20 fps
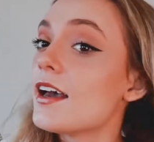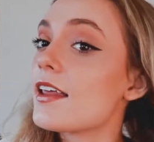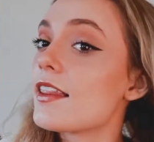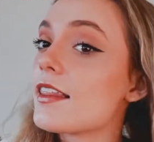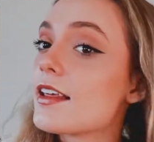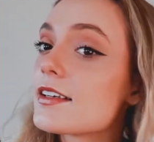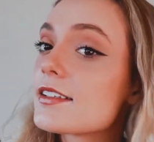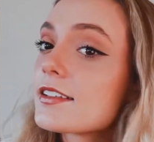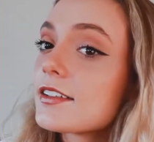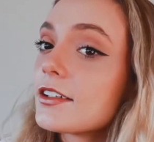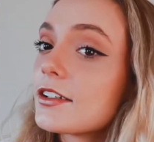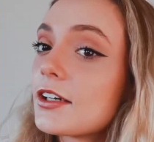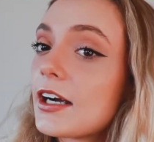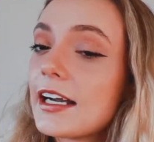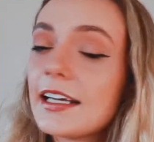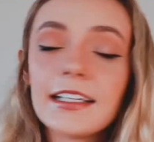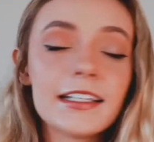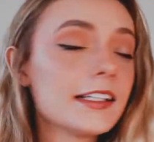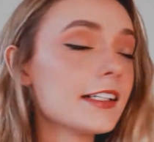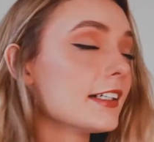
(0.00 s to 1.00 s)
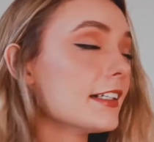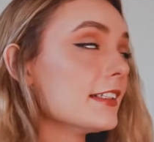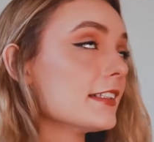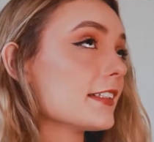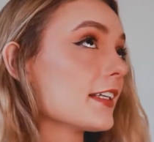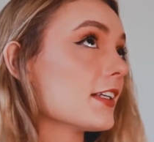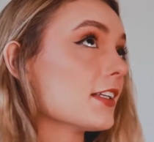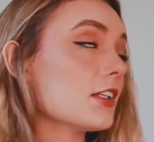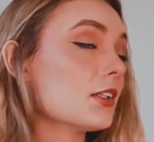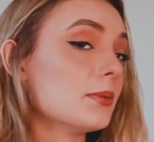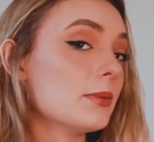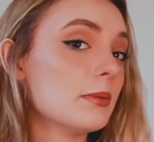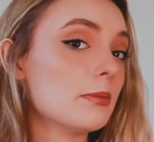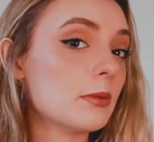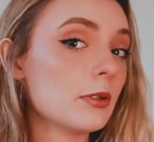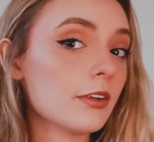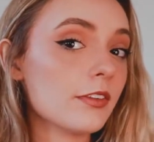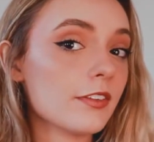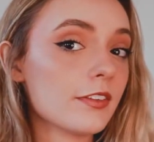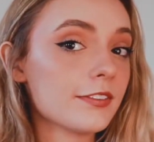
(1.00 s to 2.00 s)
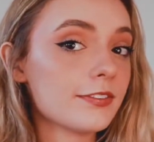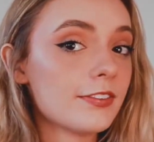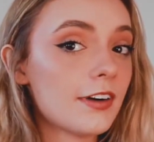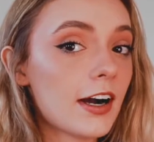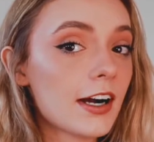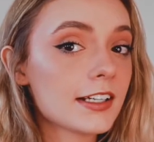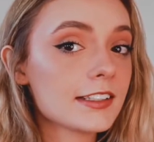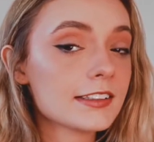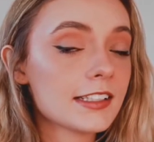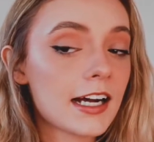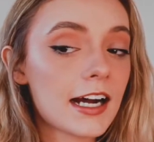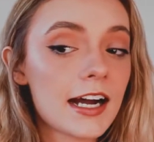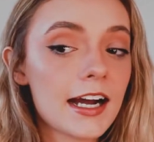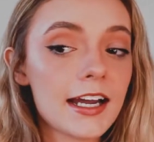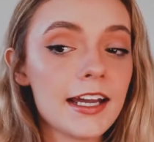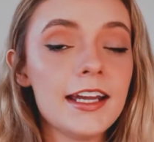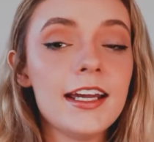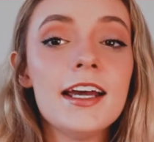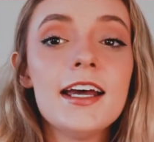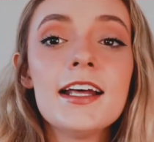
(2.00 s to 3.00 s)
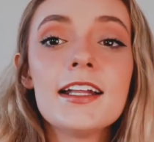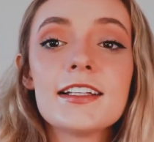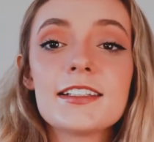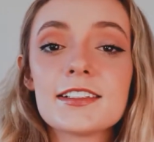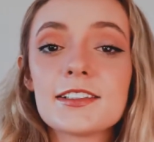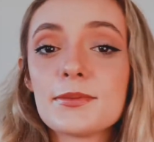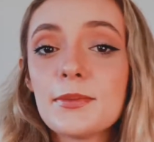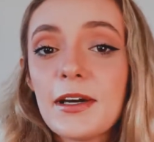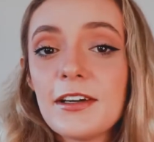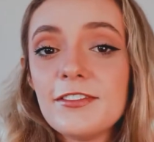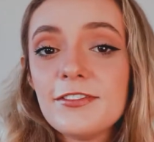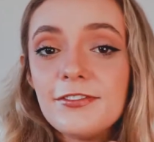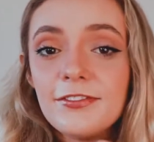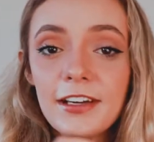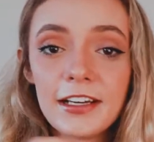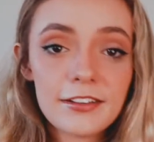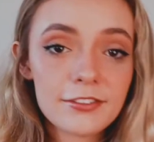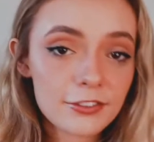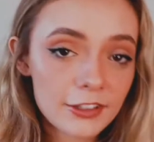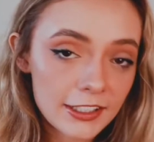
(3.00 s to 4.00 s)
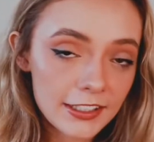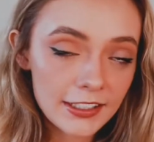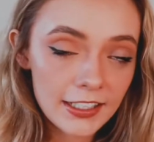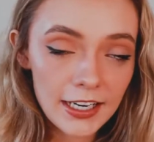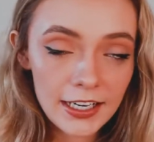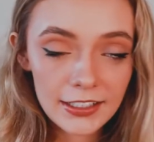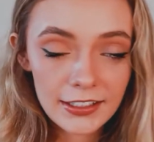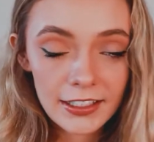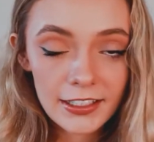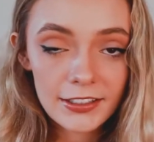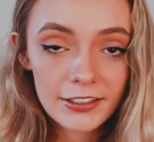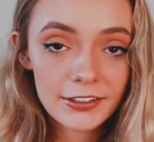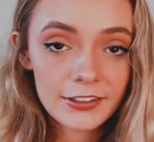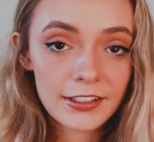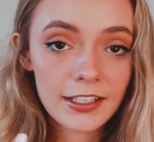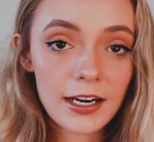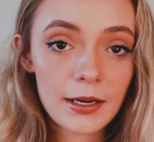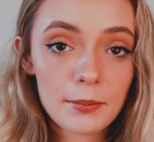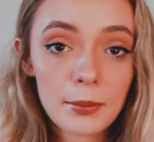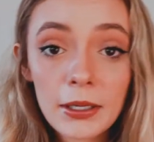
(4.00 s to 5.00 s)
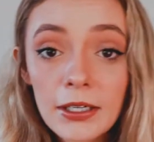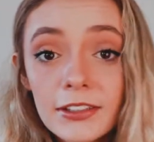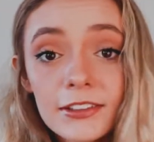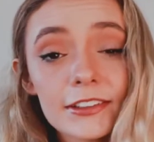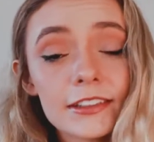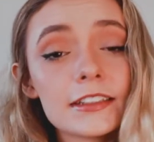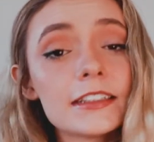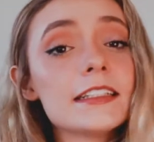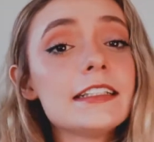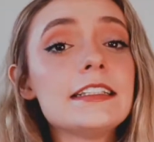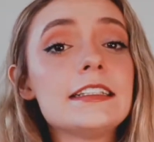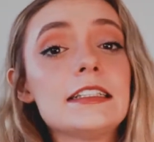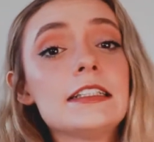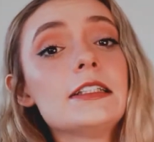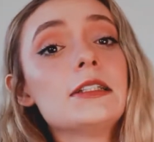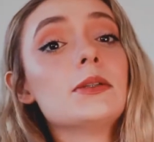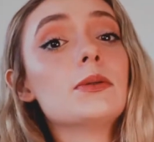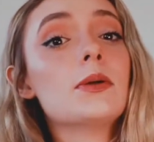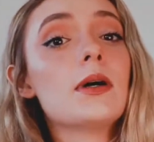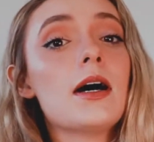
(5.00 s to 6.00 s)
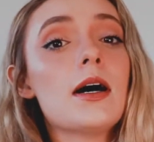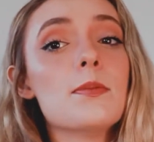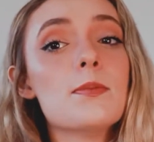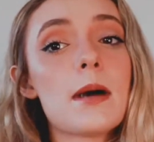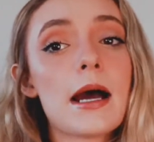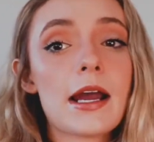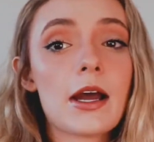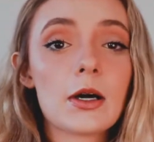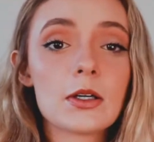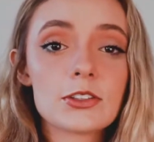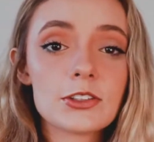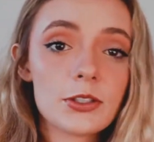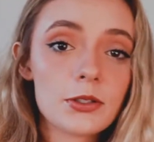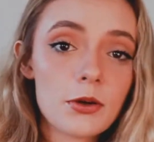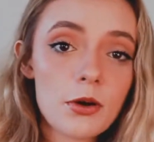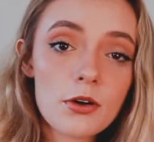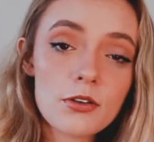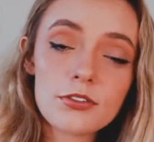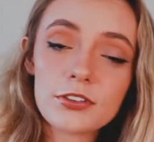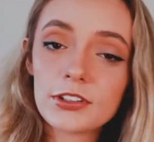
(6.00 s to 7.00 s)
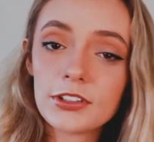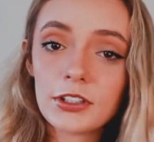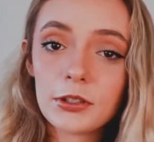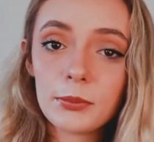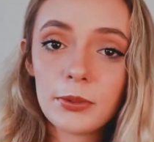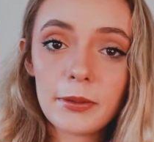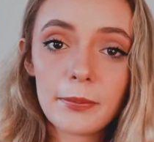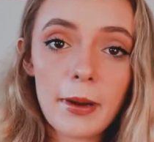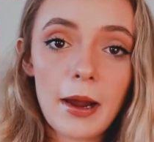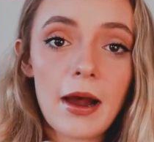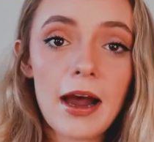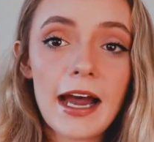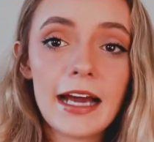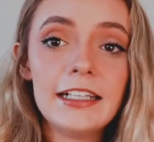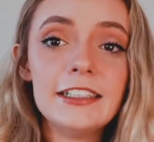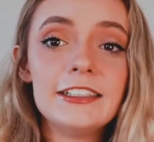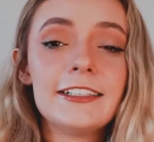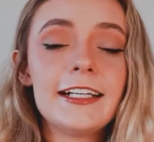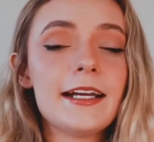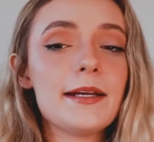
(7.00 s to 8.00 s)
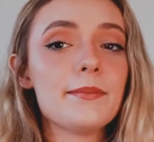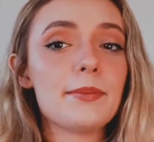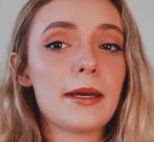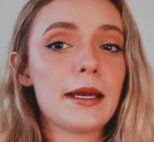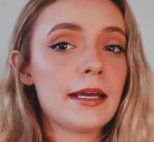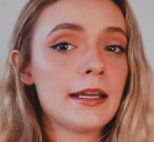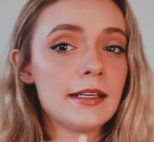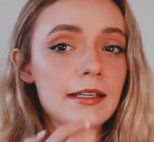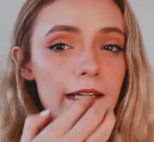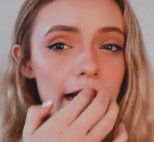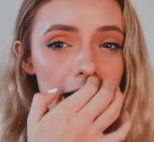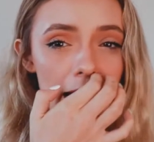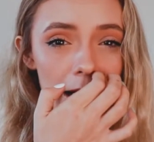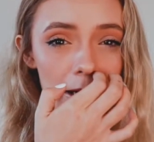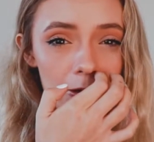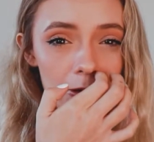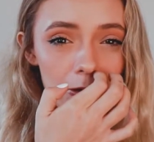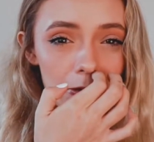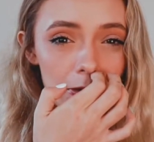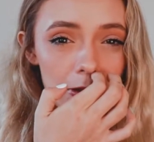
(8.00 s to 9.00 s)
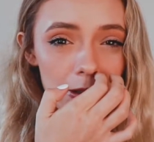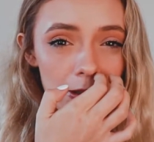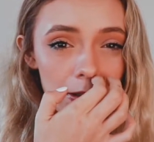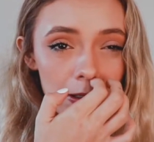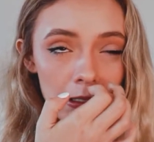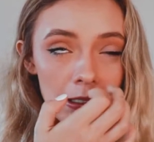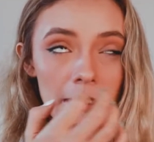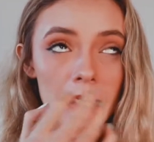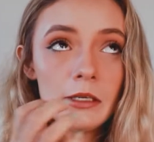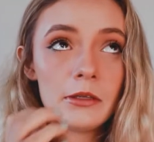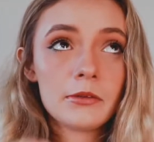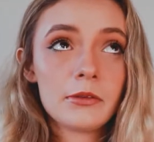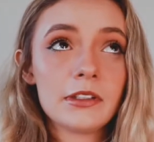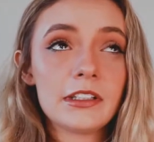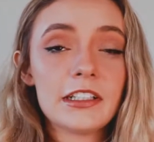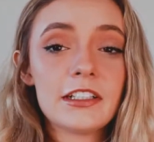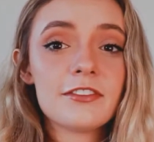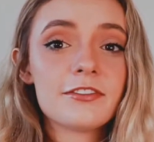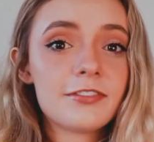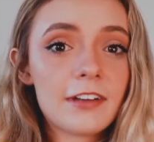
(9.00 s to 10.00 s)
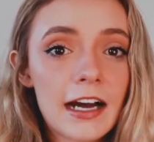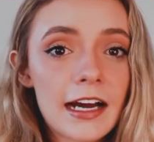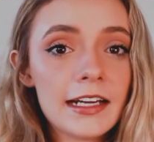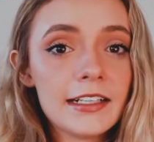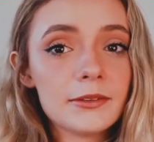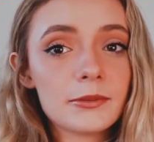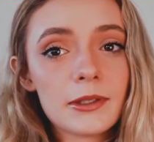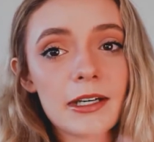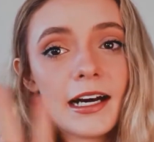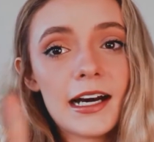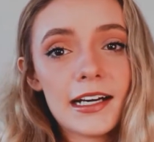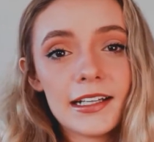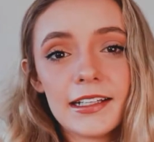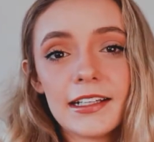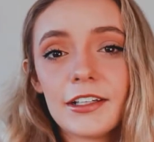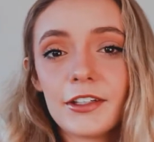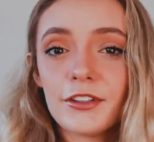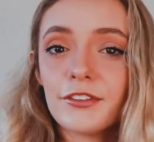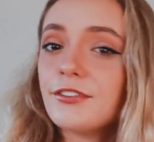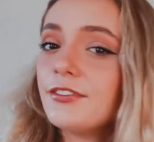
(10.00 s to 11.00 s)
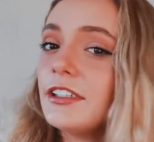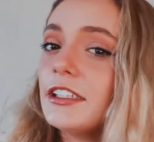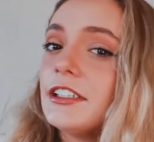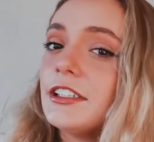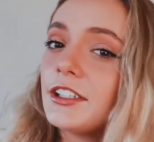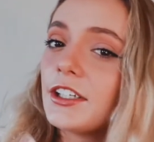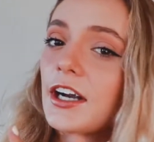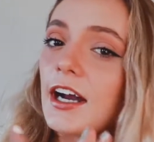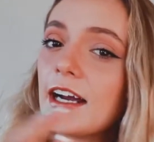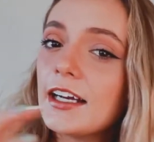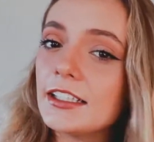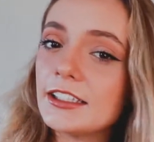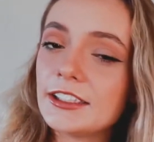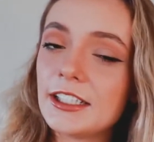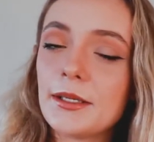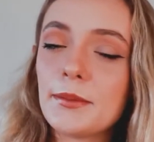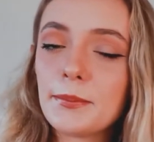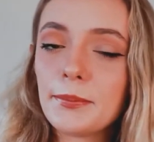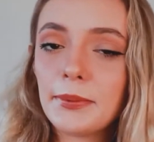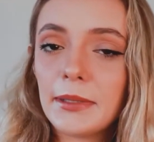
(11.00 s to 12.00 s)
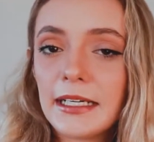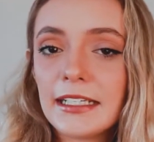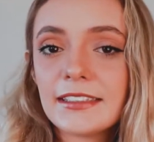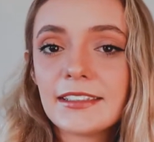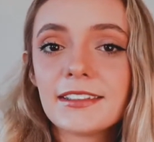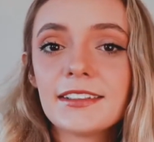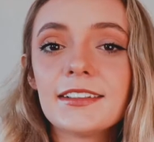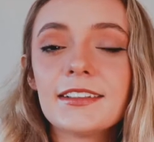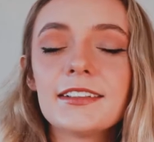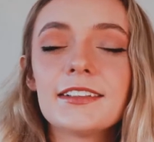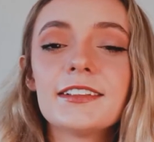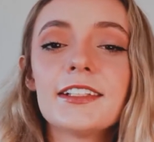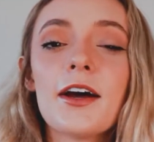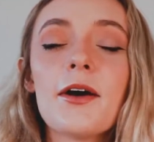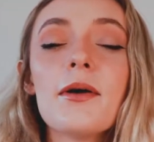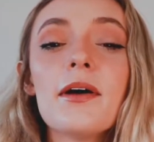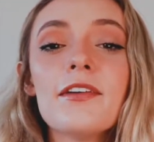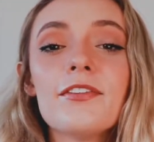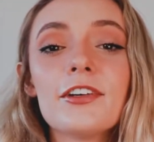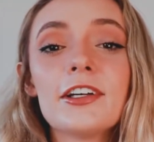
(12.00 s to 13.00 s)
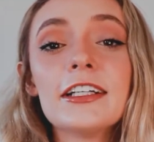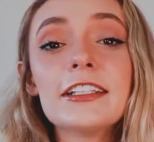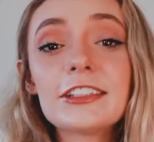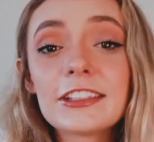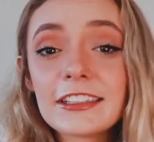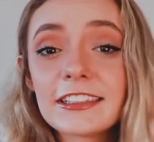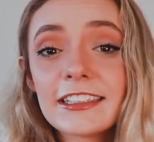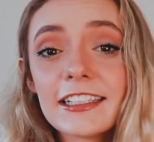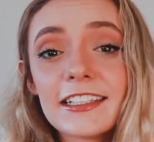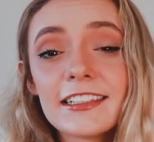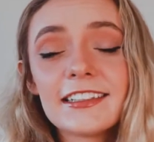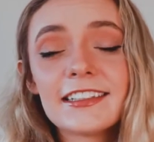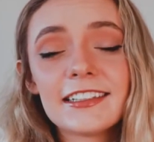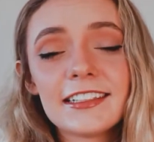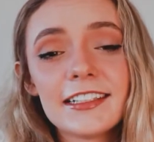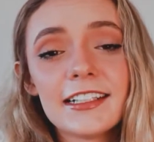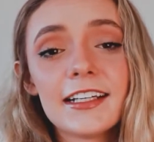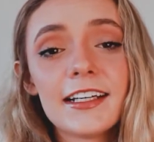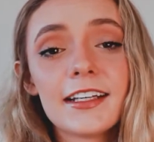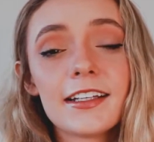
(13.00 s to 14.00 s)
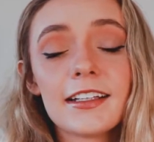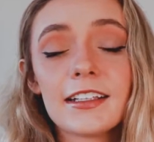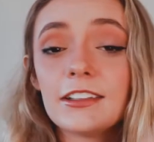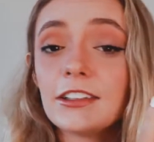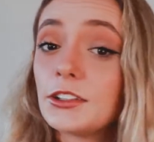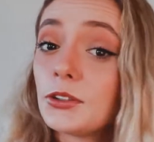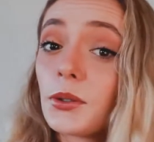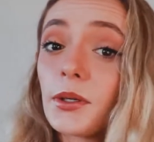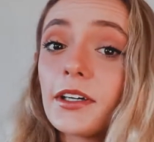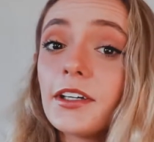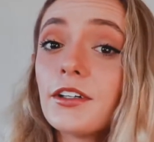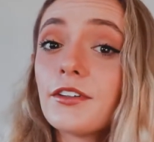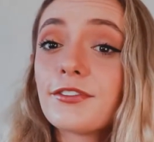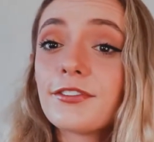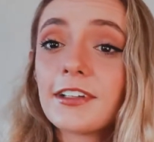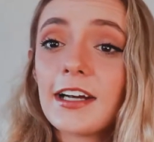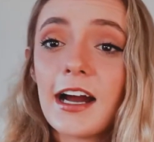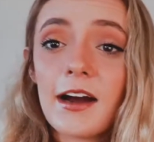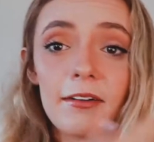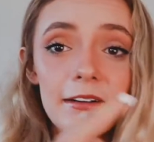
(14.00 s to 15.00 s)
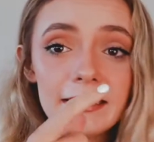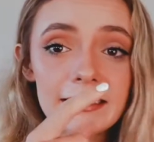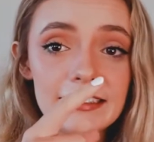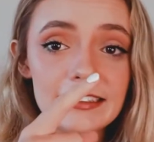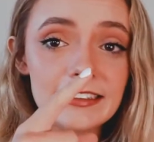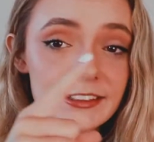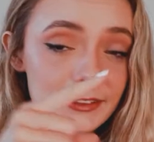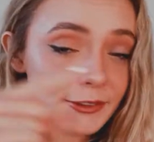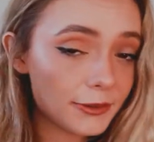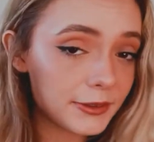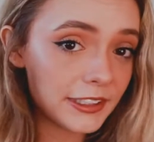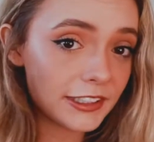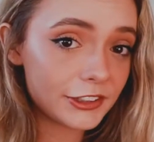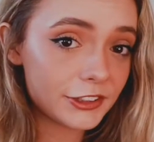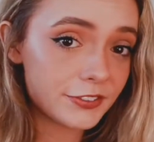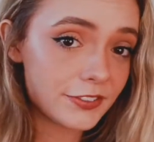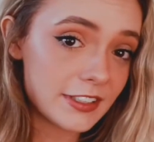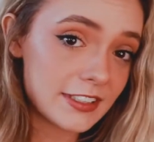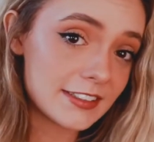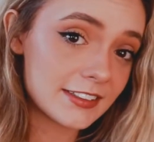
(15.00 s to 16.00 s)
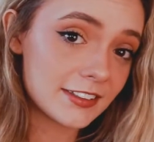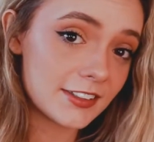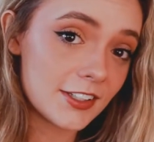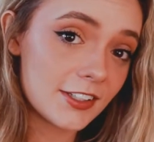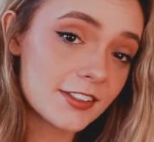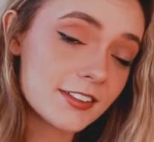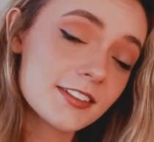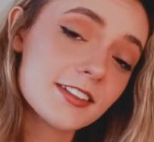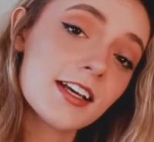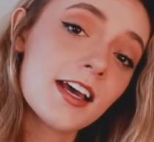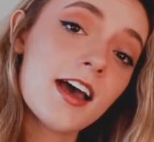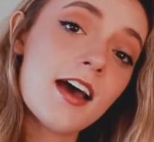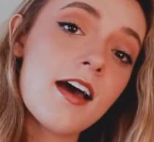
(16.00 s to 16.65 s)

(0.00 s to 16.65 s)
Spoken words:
This look right here is a little bit more of the fox eye. This is my favorite eyeliner that I personally do. I also go over a little bit about eye shape and how you can really find what eyeliner fits your eye shape best. So if you're interested in seeing the tutorial for how I do each of these looks,